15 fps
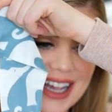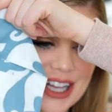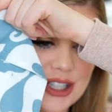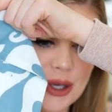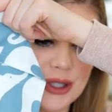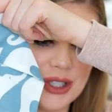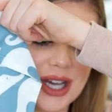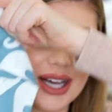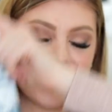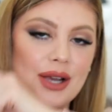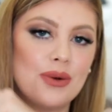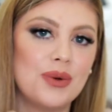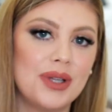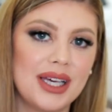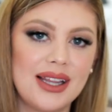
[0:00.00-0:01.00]
Like I told you guys,
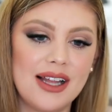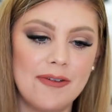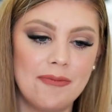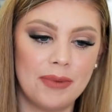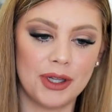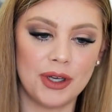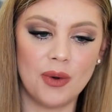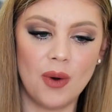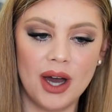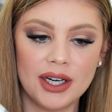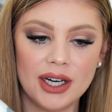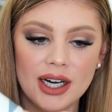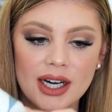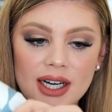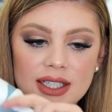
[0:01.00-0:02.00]
I really love blue
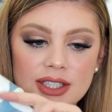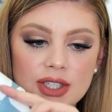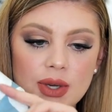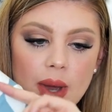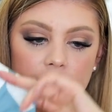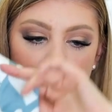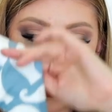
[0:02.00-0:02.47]
on her. So I